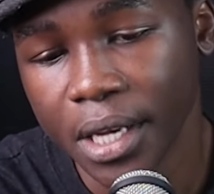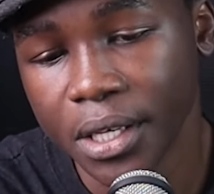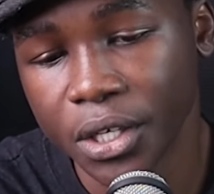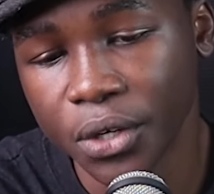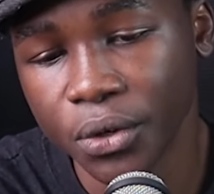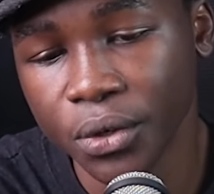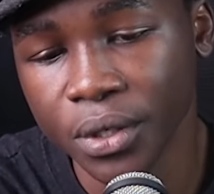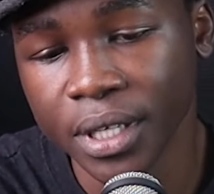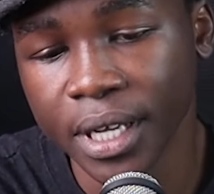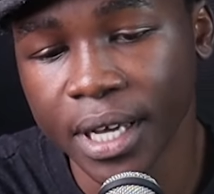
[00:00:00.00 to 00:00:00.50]

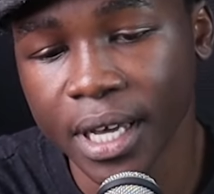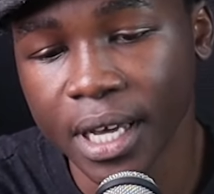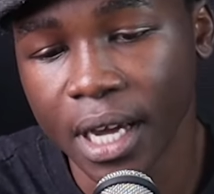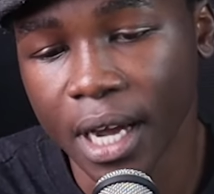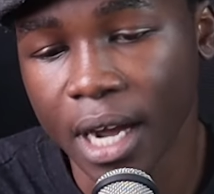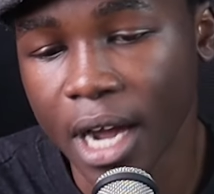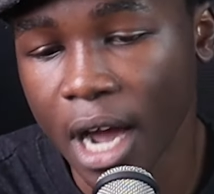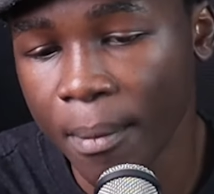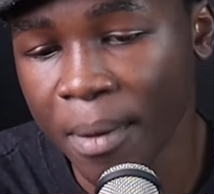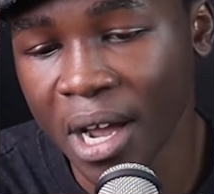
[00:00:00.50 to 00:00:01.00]
Dundee
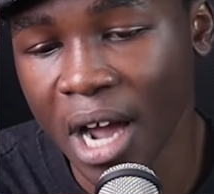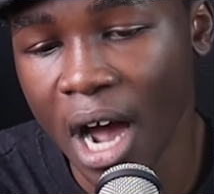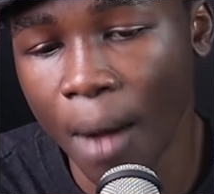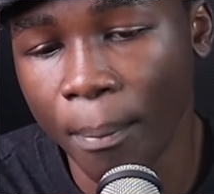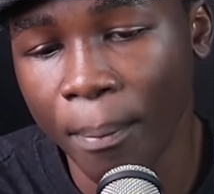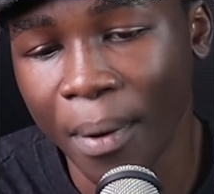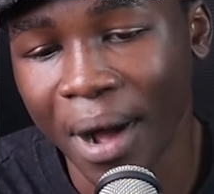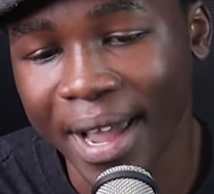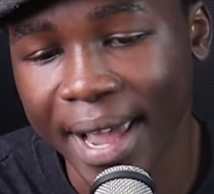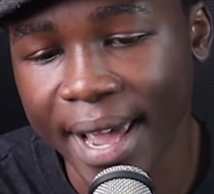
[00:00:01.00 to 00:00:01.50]
coming
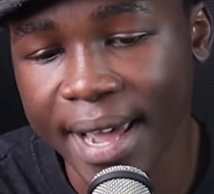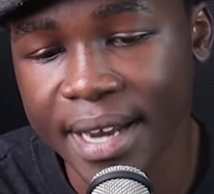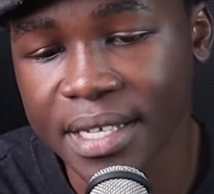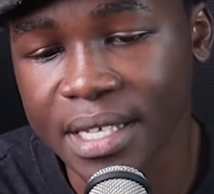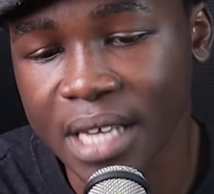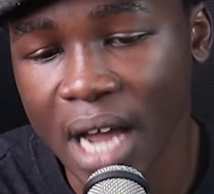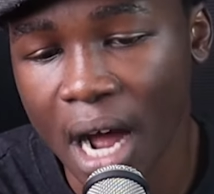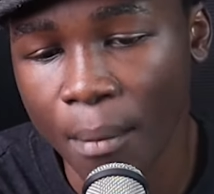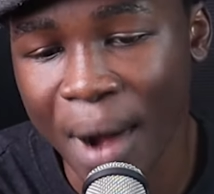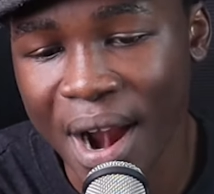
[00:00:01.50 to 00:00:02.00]
up
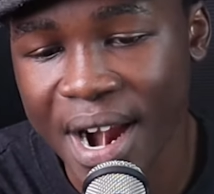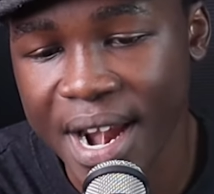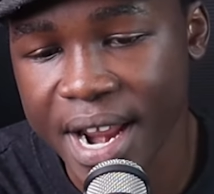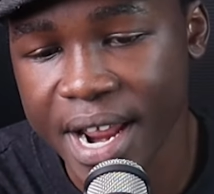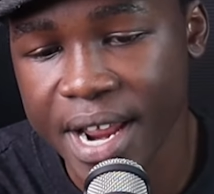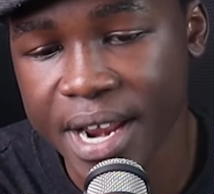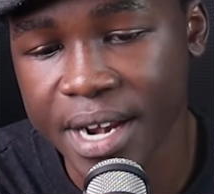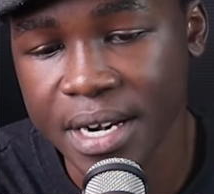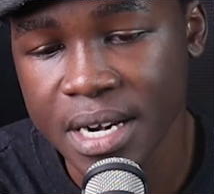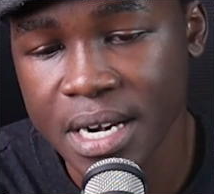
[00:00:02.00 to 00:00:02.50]
against
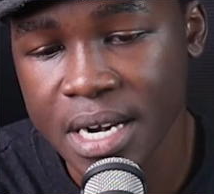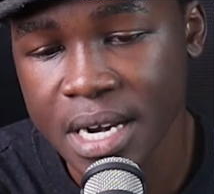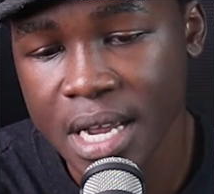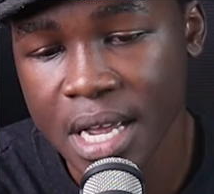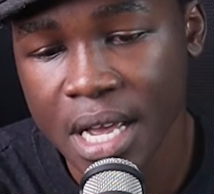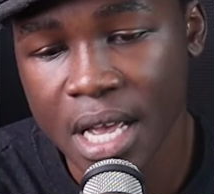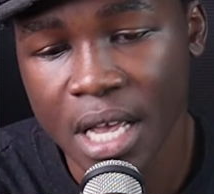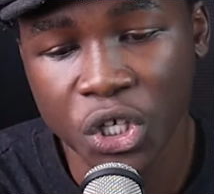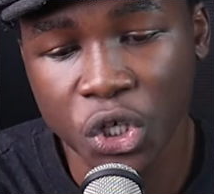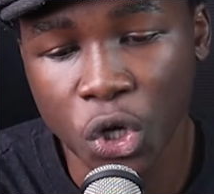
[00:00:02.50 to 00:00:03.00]
Aberdeen,
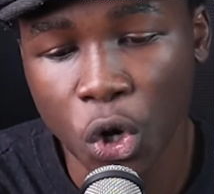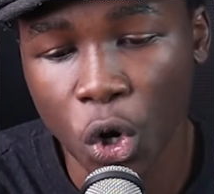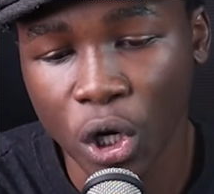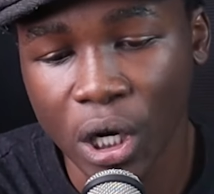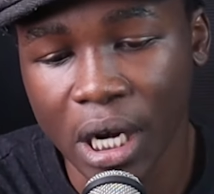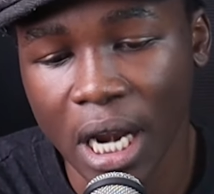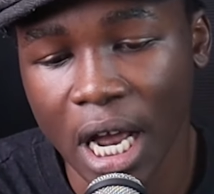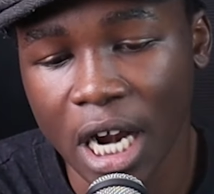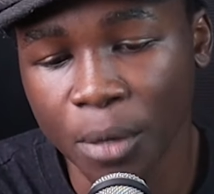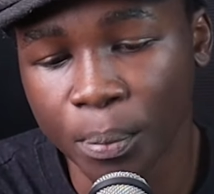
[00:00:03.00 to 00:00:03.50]

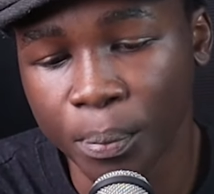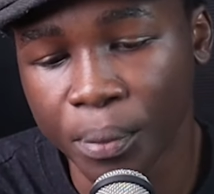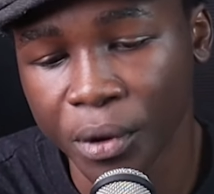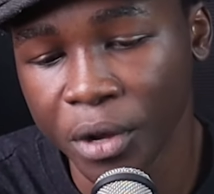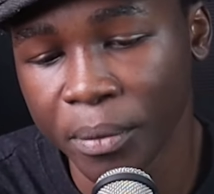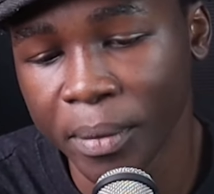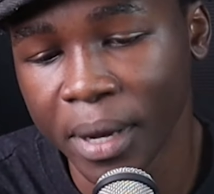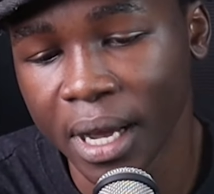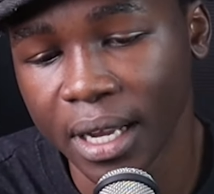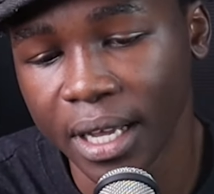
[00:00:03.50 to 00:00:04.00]
Scotland
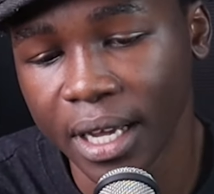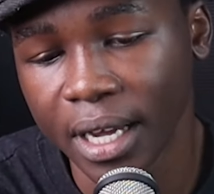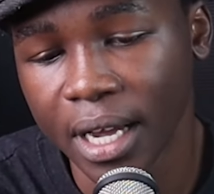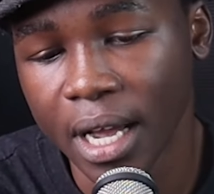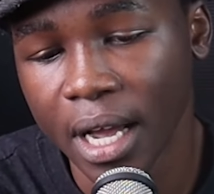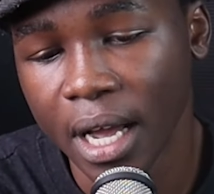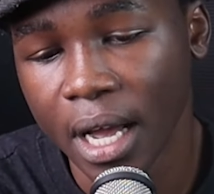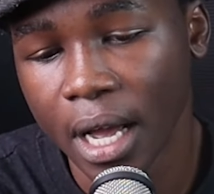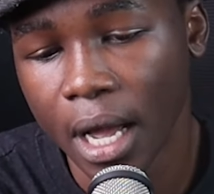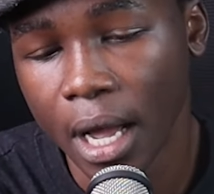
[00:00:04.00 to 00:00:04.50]
Premier
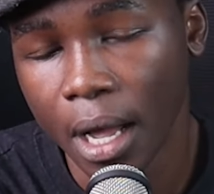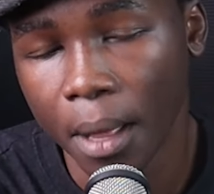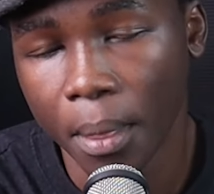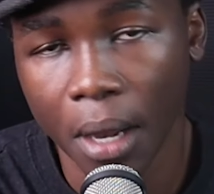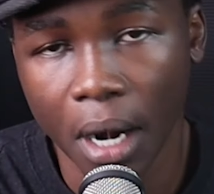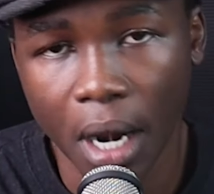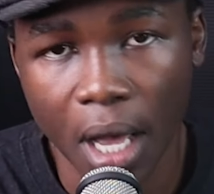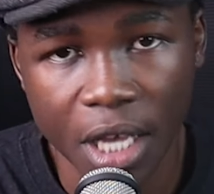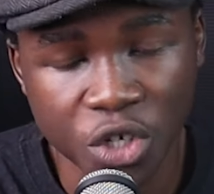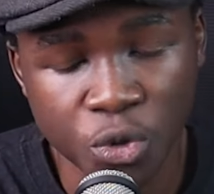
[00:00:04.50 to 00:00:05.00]
League.
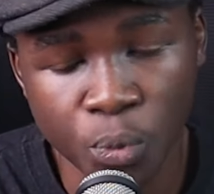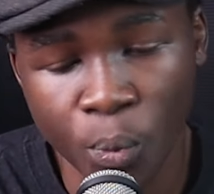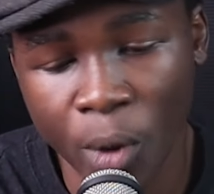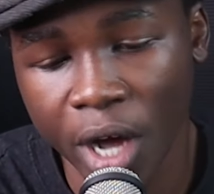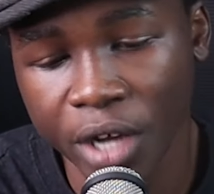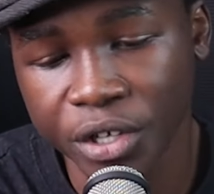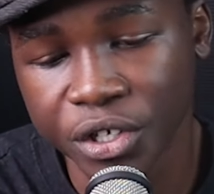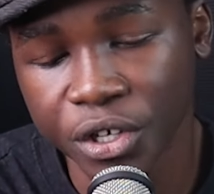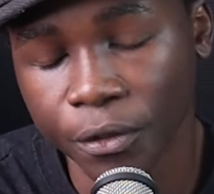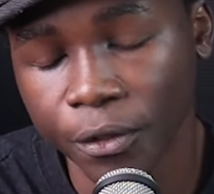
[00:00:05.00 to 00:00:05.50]
The last
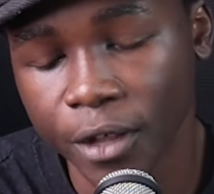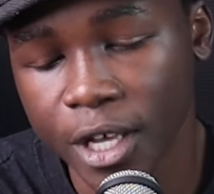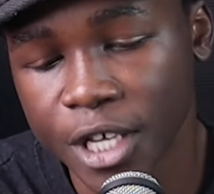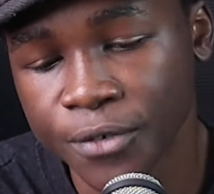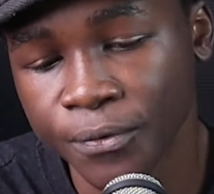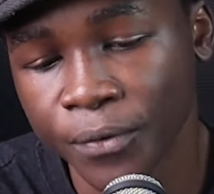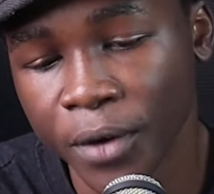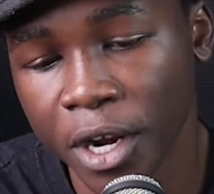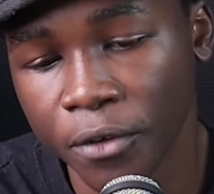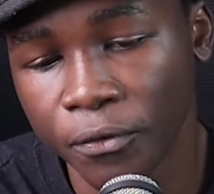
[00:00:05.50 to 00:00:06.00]
match in
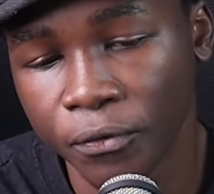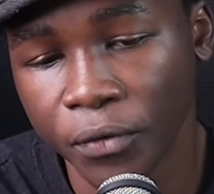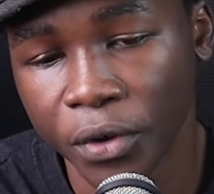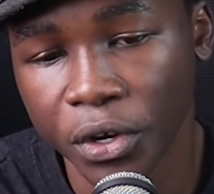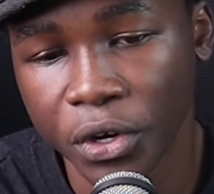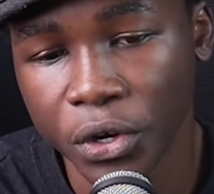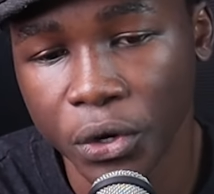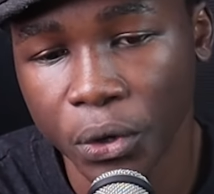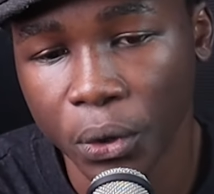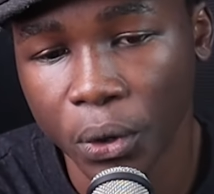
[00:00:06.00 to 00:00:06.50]
this very
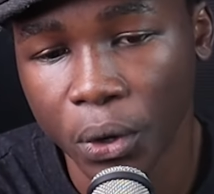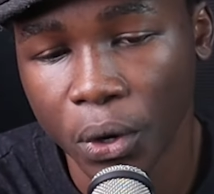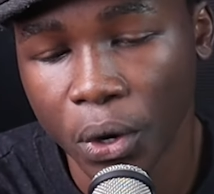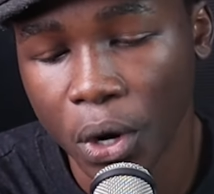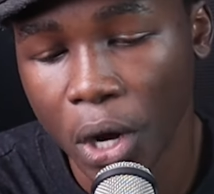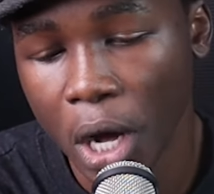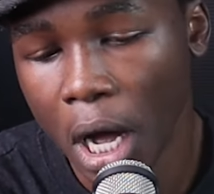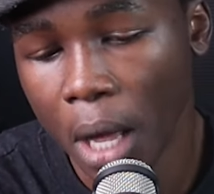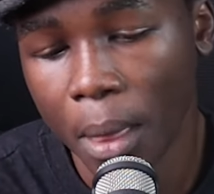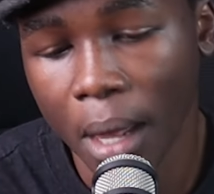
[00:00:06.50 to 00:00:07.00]
video.
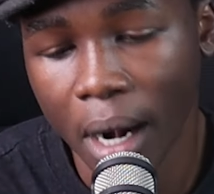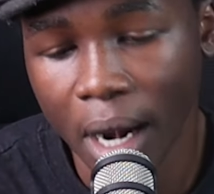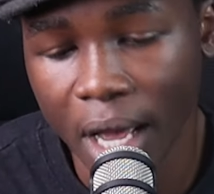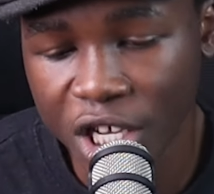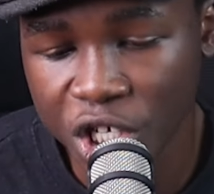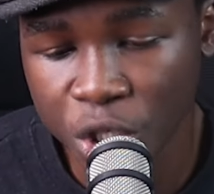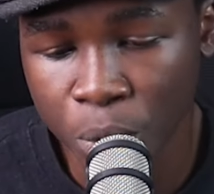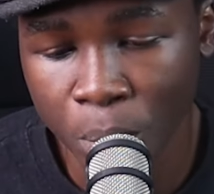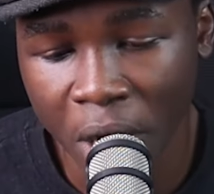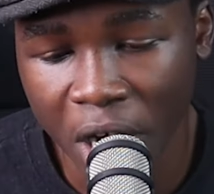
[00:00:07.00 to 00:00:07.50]
The
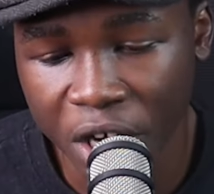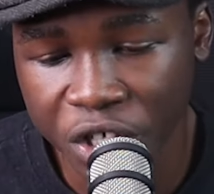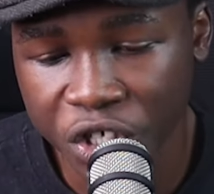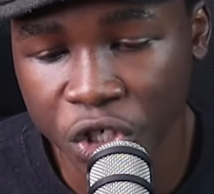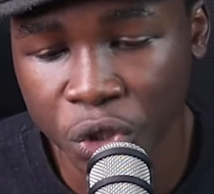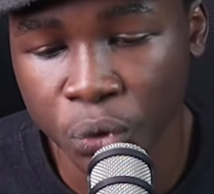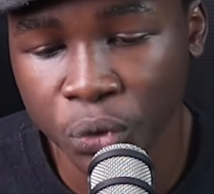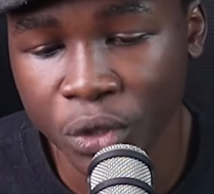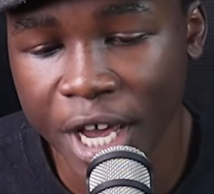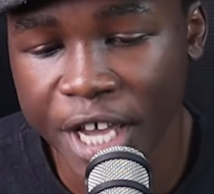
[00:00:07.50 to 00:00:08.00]
last match
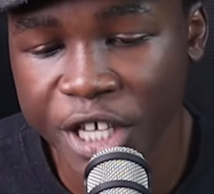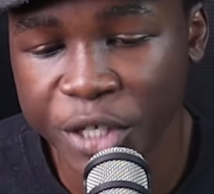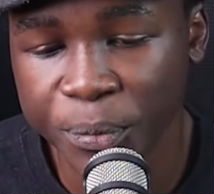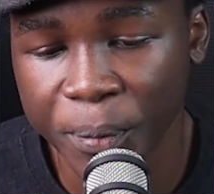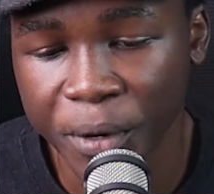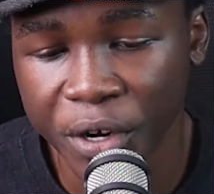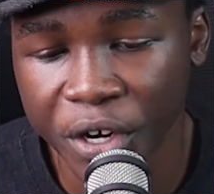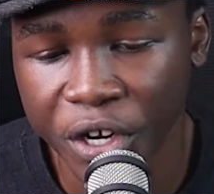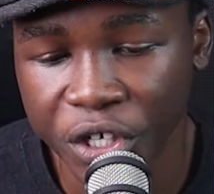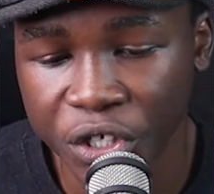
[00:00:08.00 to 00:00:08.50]
in today's
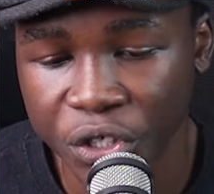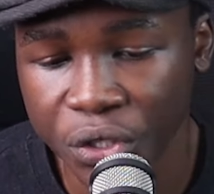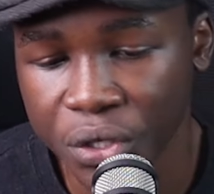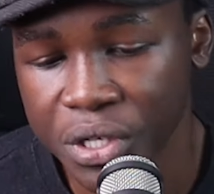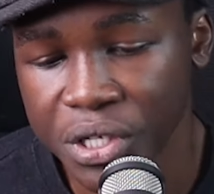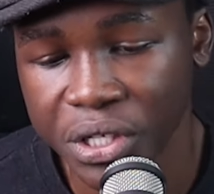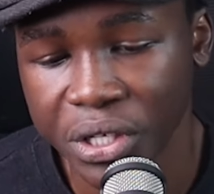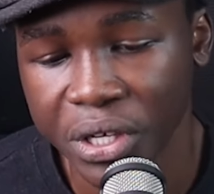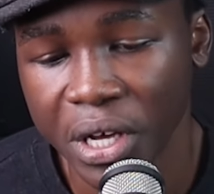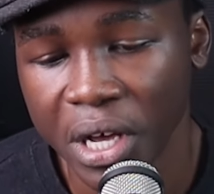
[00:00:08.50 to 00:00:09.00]

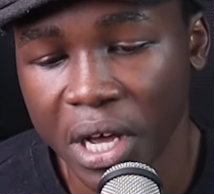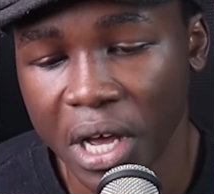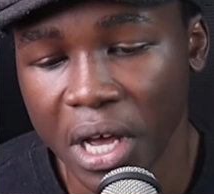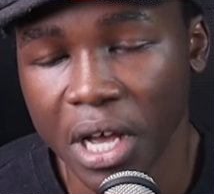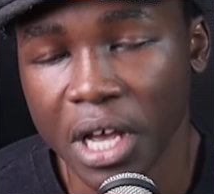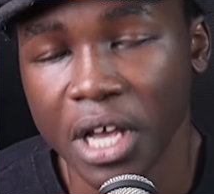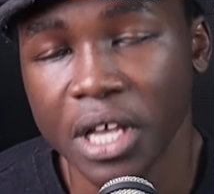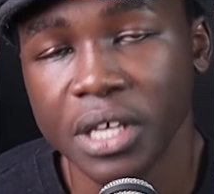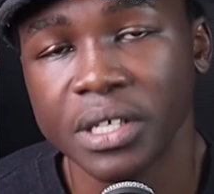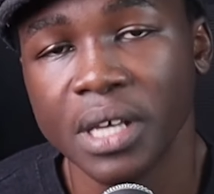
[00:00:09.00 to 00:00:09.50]
predictions.
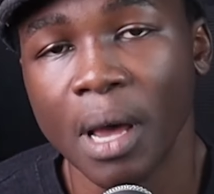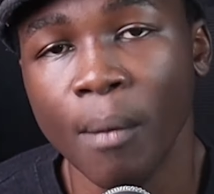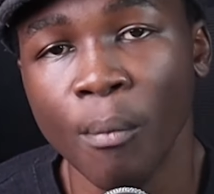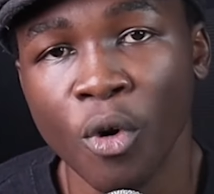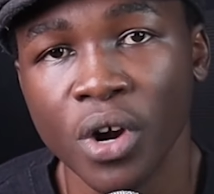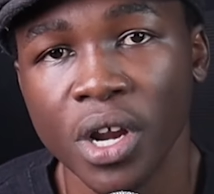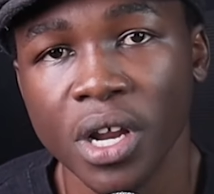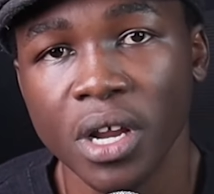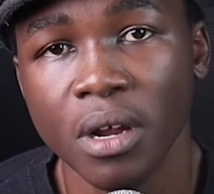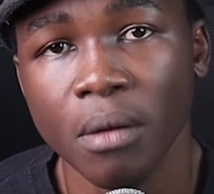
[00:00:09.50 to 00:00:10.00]

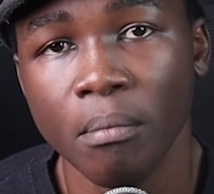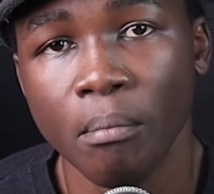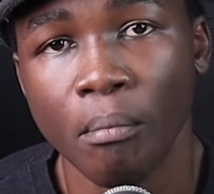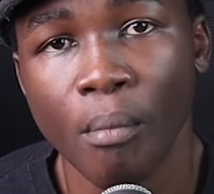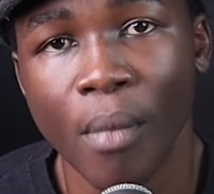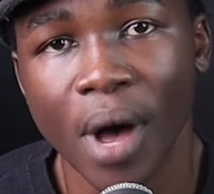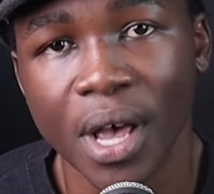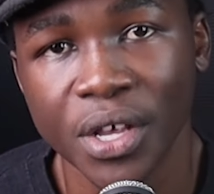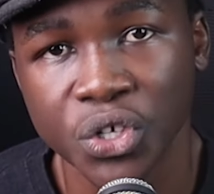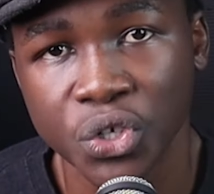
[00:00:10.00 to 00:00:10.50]
Somebody
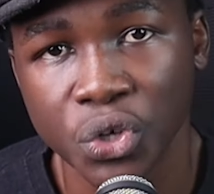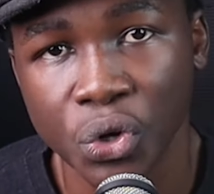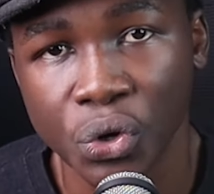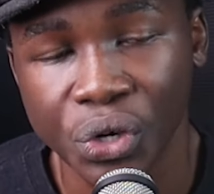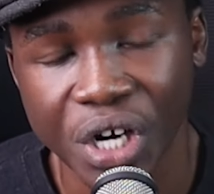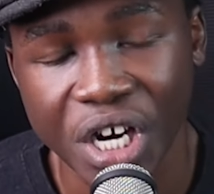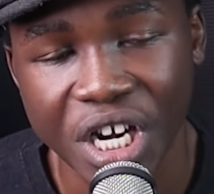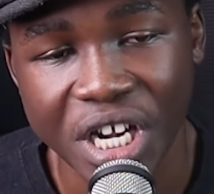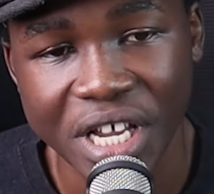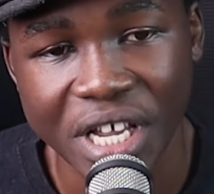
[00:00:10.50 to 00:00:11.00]
must
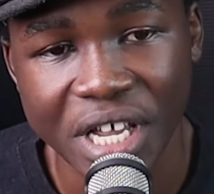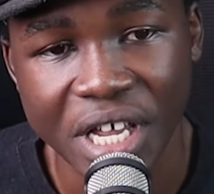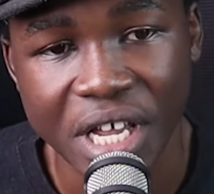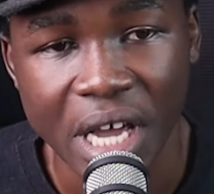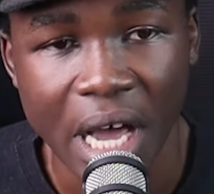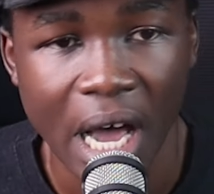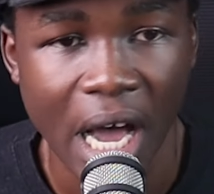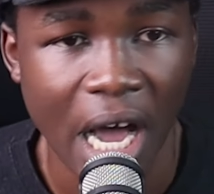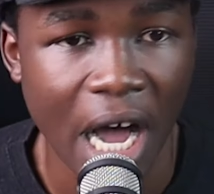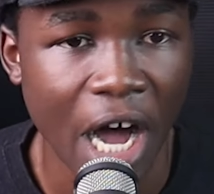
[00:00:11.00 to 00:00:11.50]

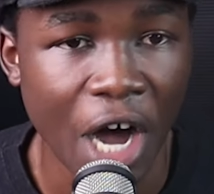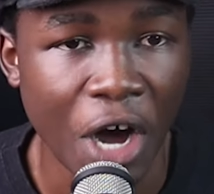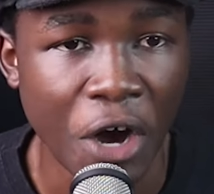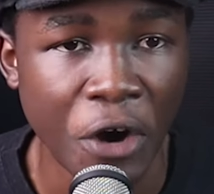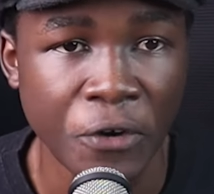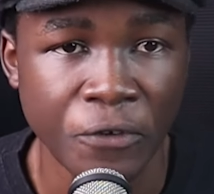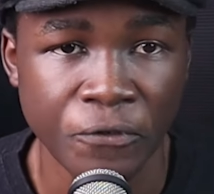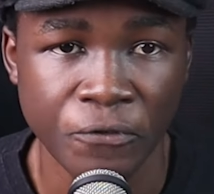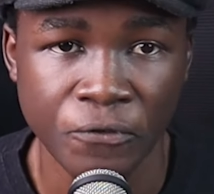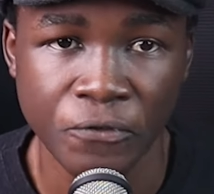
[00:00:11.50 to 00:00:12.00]
already
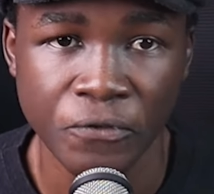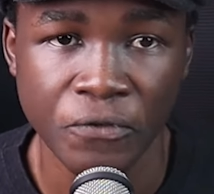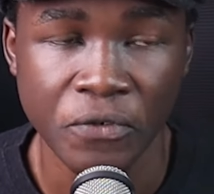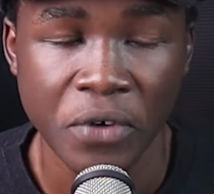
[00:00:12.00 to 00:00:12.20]
have